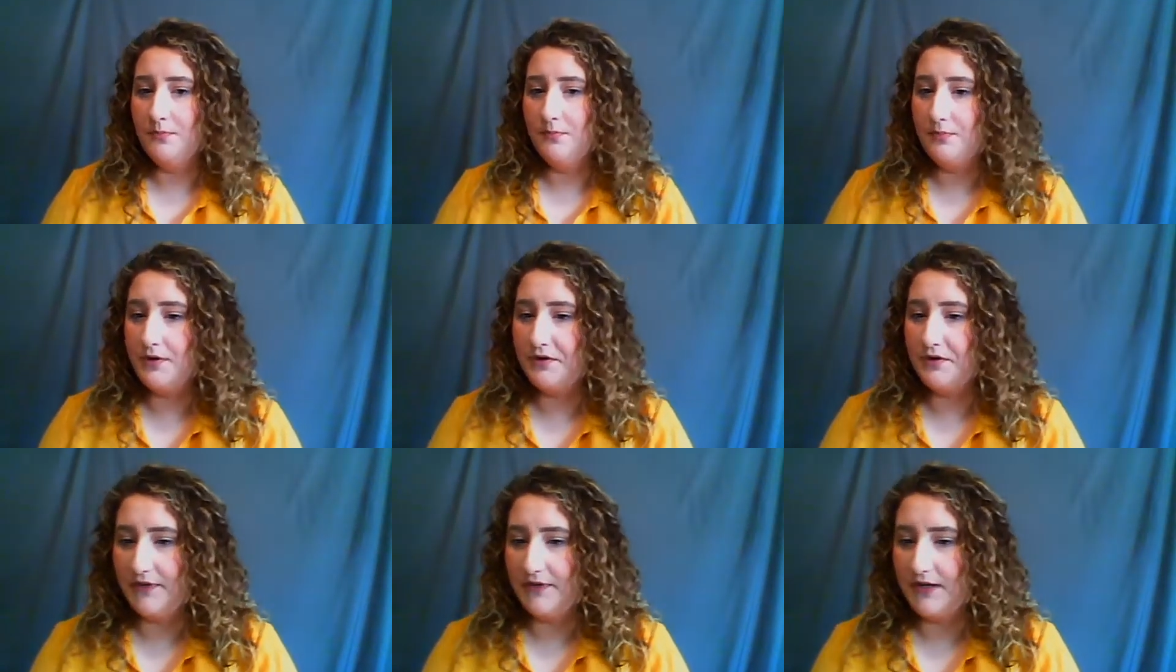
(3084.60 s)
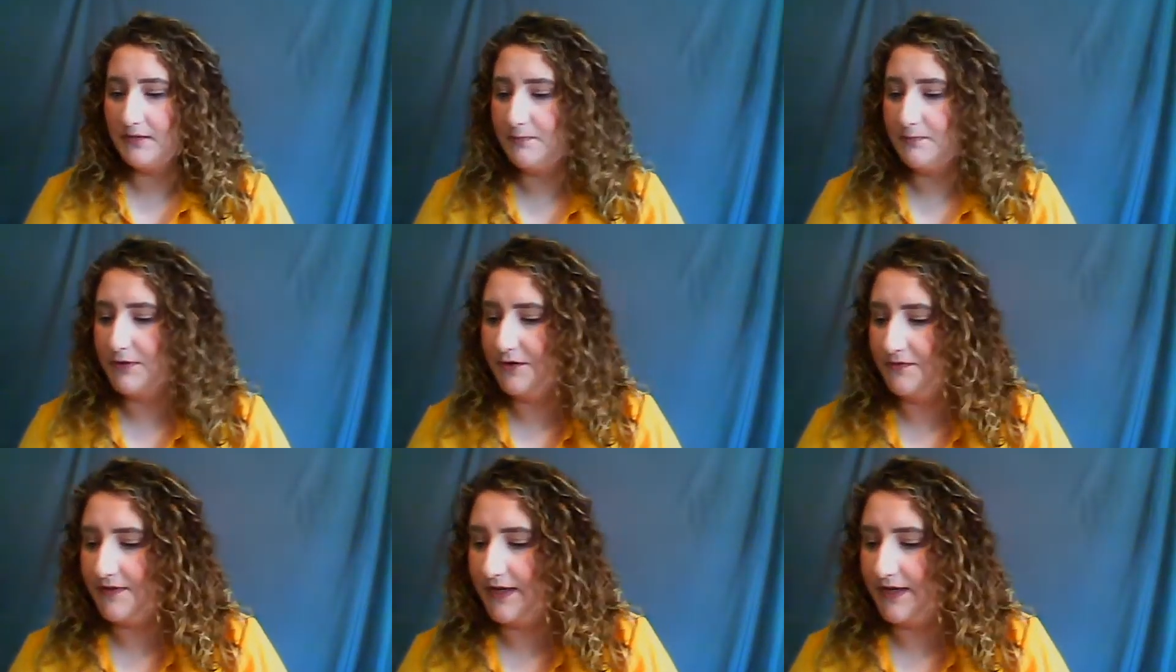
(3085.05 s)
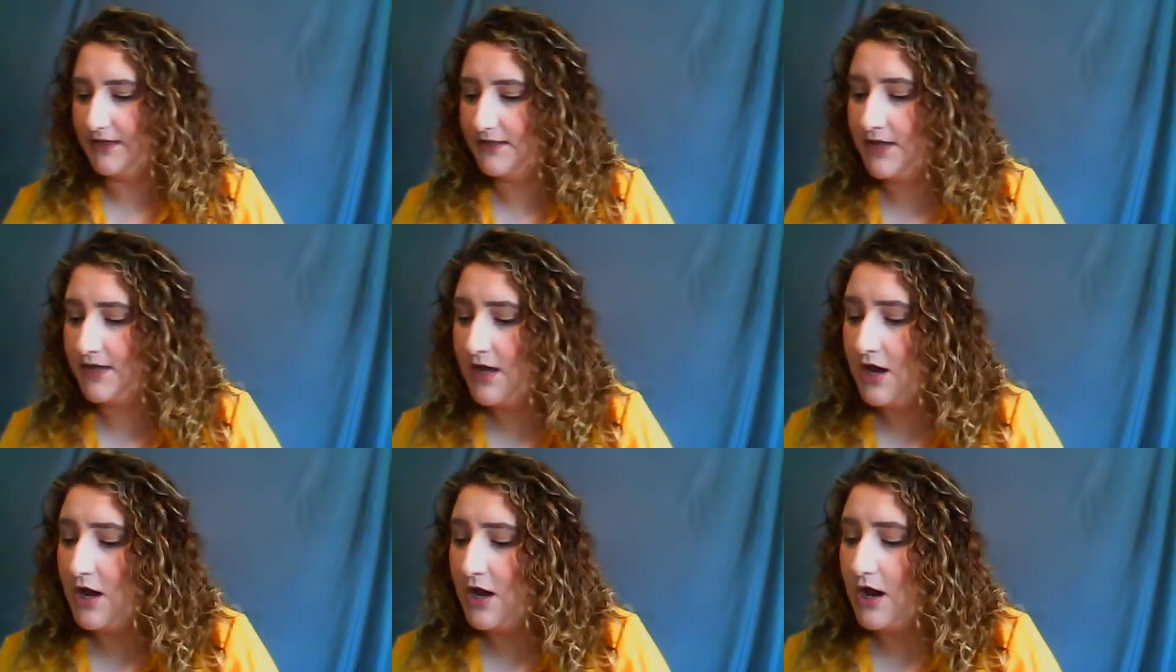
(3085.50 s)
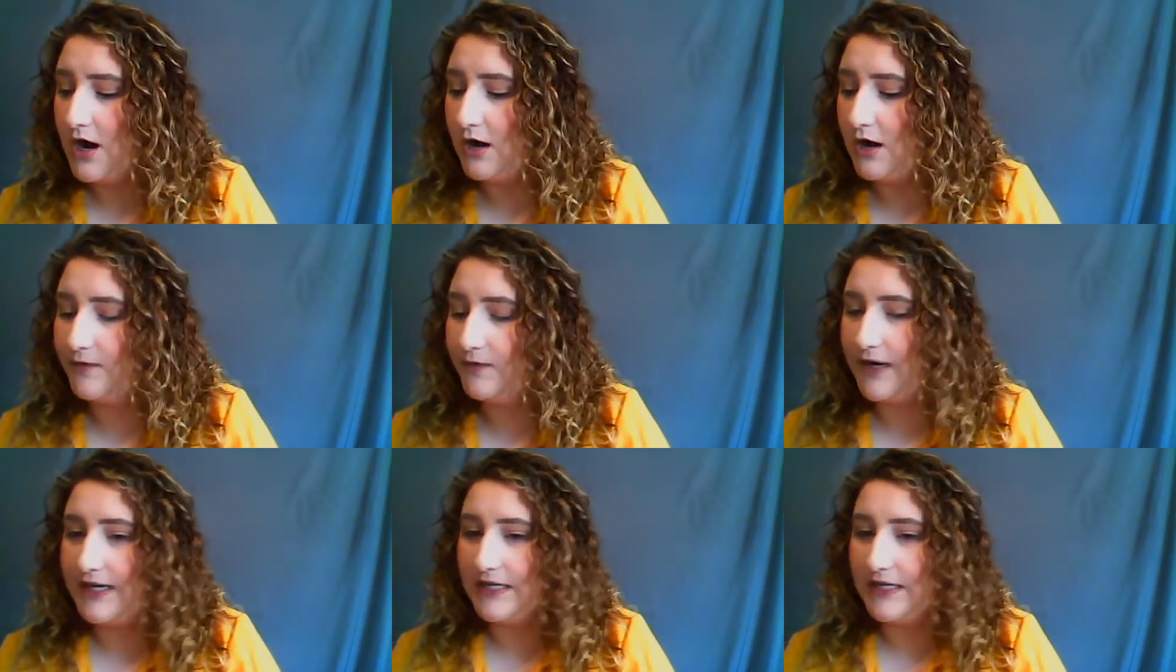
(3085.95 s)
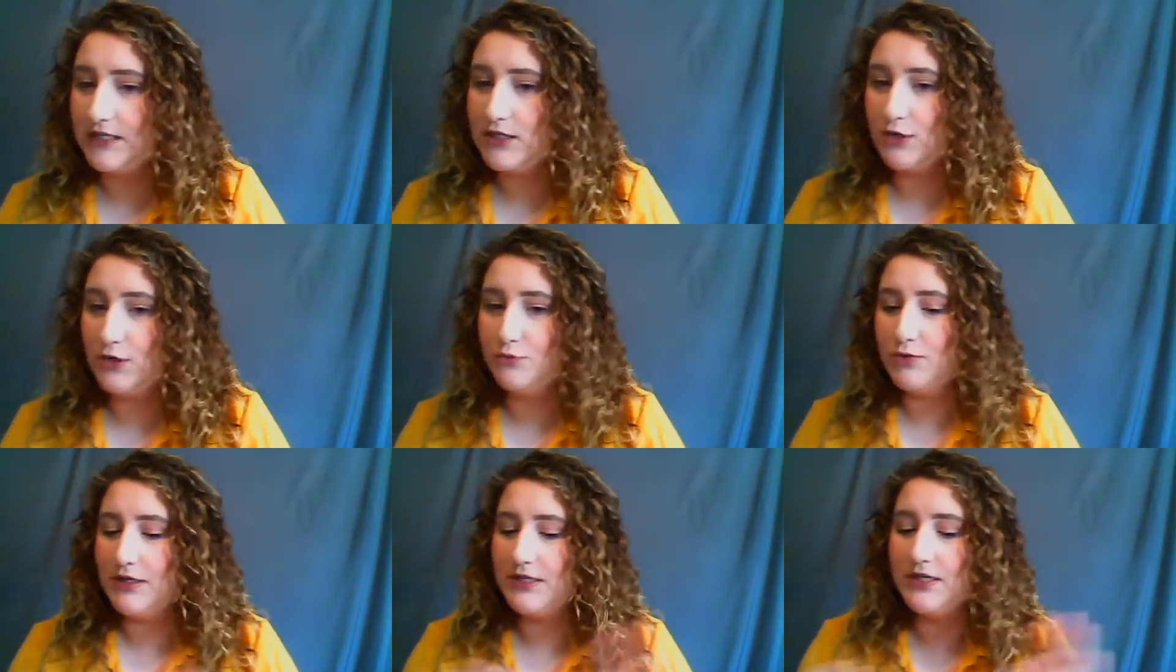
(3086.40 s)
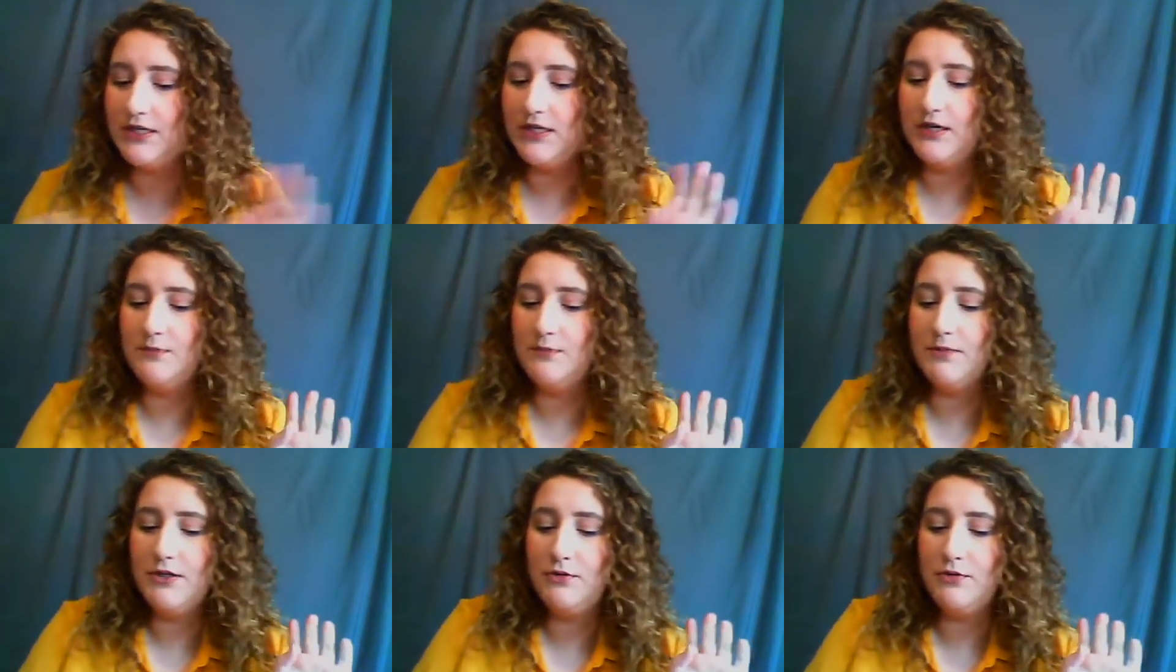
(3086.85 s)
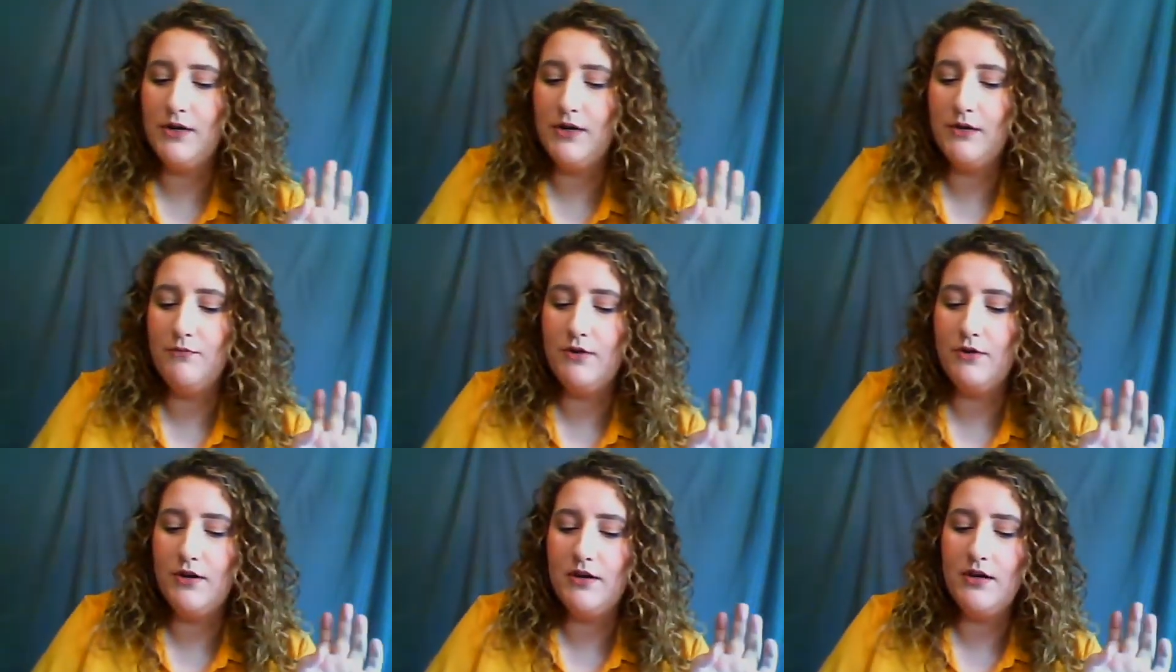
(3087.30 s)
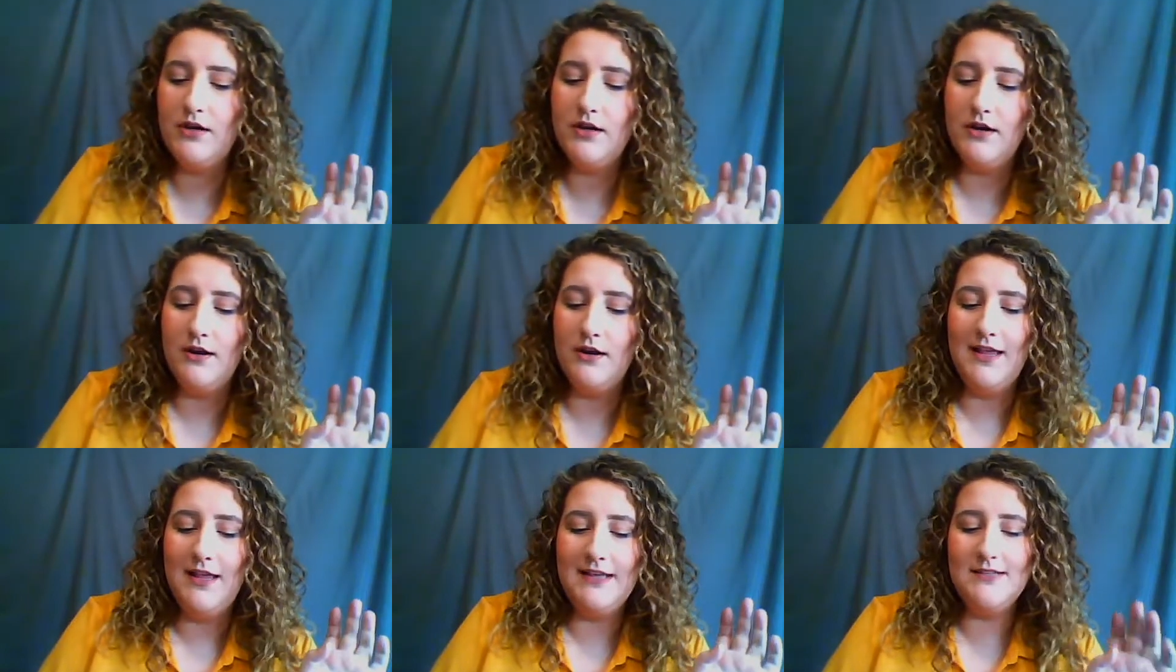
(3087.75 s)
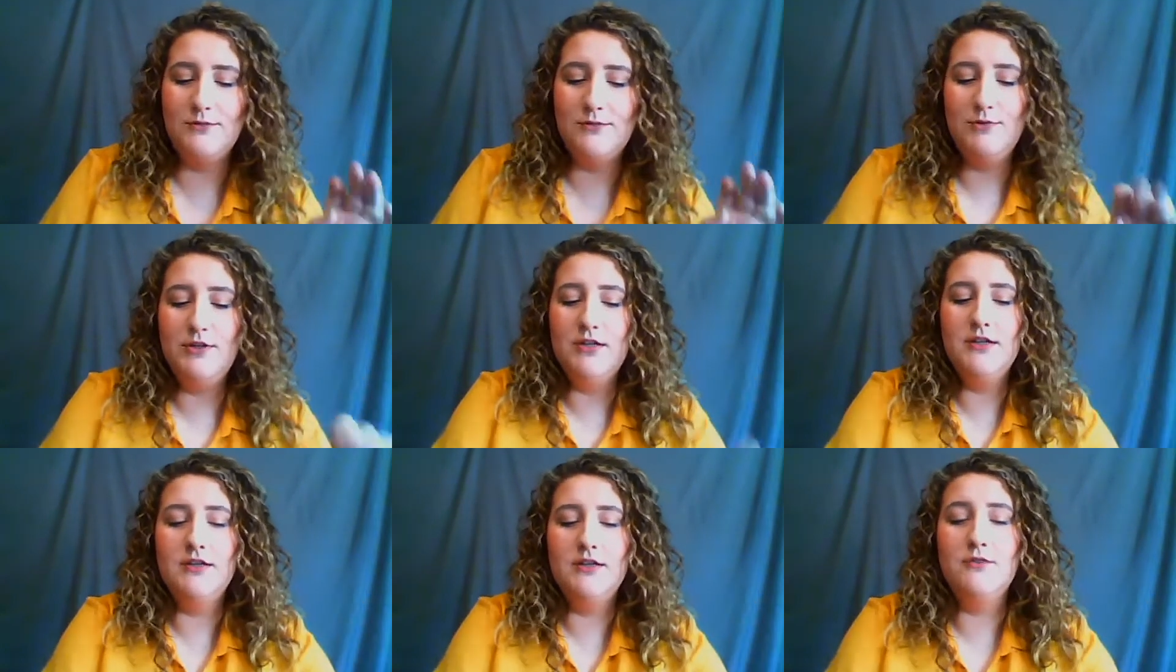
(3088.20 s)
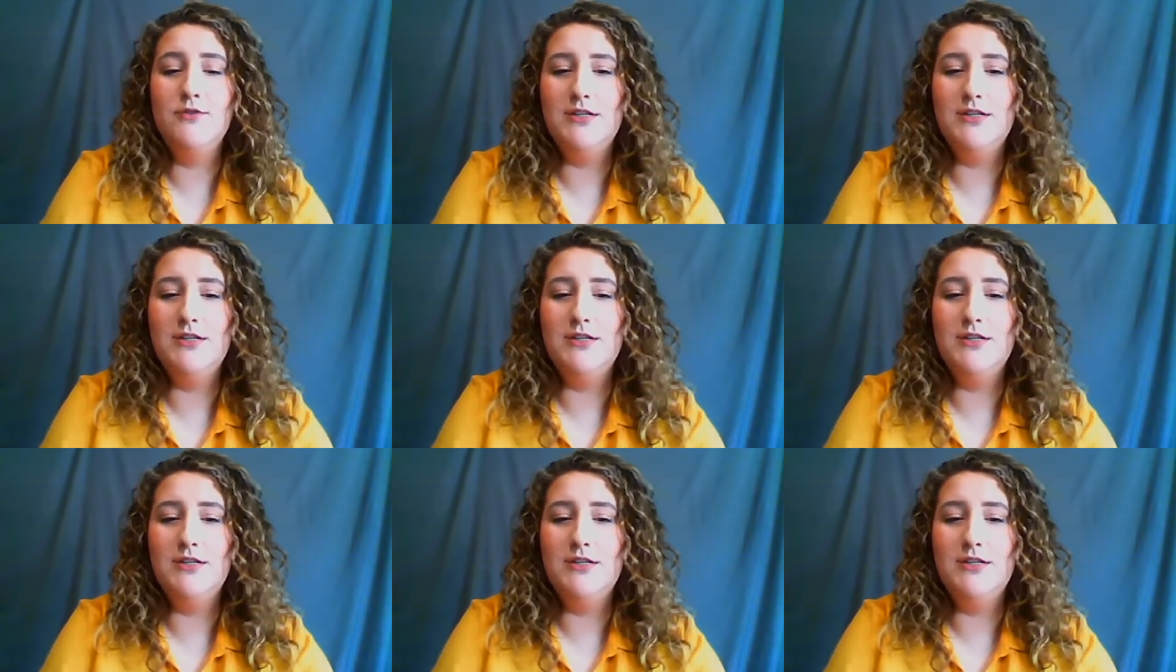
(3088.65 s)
Perfect. Alrighty, so question number 21, our last one.